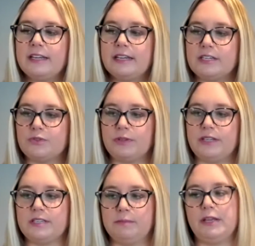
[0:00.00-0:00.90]
is really
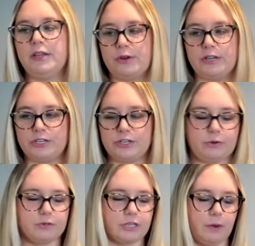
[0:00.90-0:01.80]
something you can do.
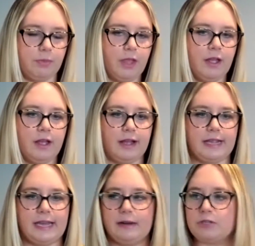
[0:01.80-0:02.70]
So
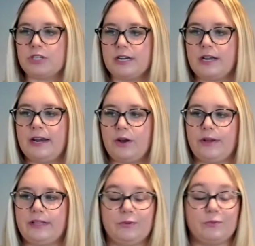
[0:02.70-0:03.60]
again, I'm just going to kind of
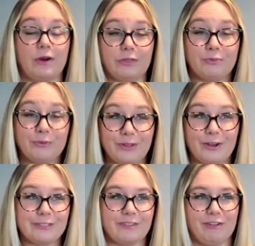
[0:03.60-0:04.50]
quickly run through
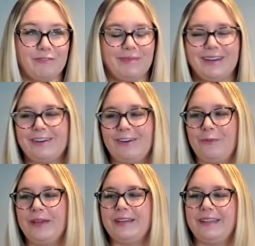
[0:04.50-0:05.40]
those. If you've made it all the
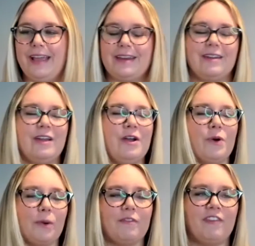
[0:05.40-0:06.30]
way to the end,
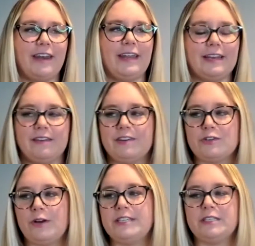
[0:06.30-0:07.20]
we're providing
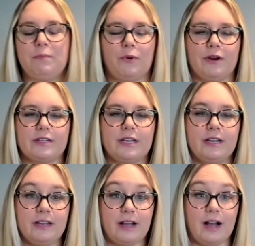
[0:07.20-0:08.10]
individualized support,
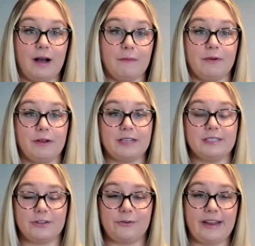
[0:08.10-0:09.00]

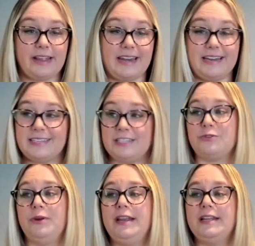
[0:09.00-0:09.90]
considering any
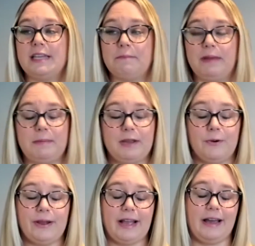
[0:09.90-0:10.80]
sensory needs that may be
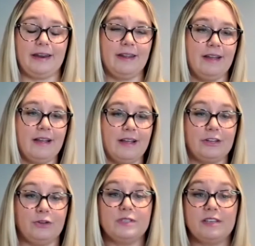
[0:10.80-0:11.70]
going on,
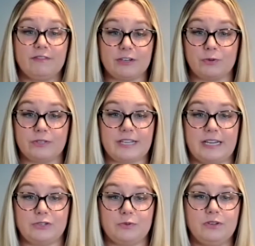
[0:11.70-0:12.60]
using visual
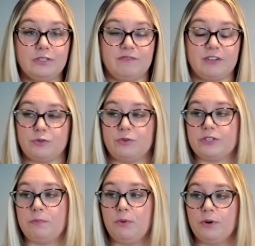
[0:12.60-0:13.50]
schedules and visual
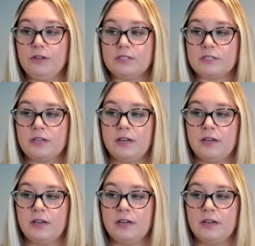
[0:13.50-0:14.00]
supports,